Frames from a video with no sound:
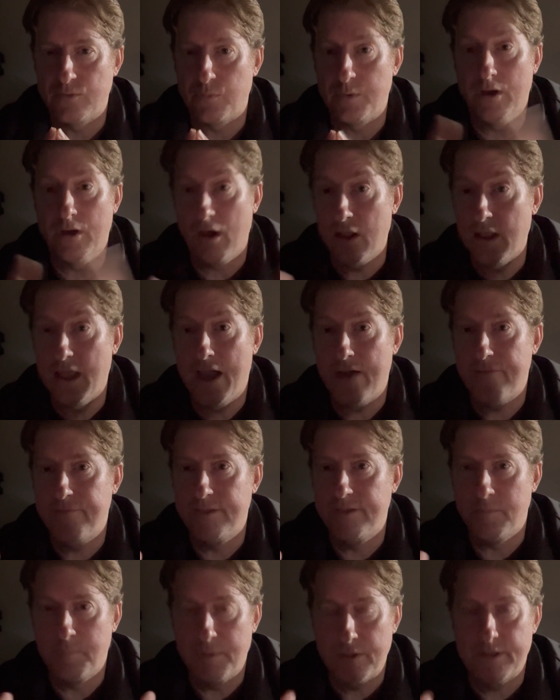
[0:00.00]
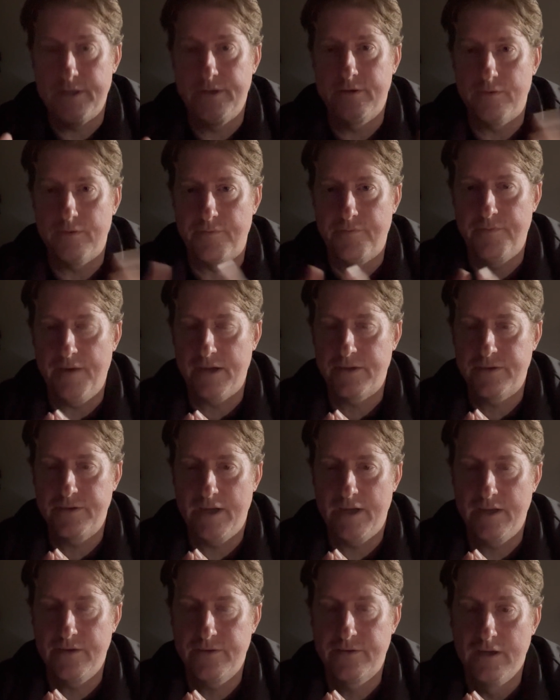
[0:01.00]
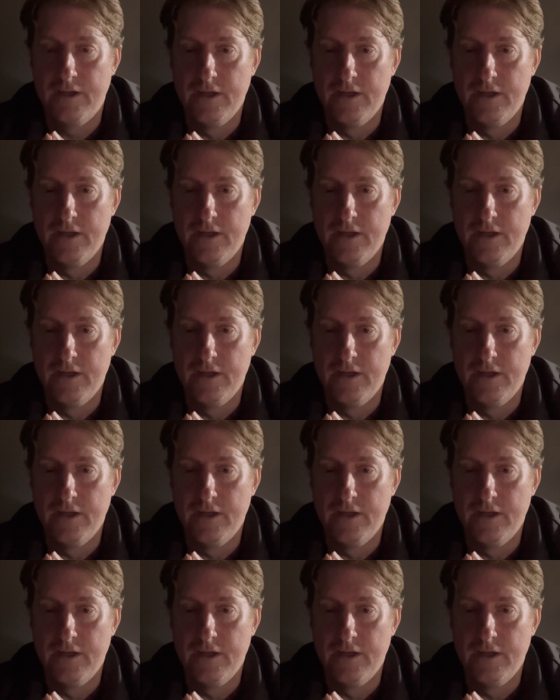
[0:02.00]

We all have the ability to affect change.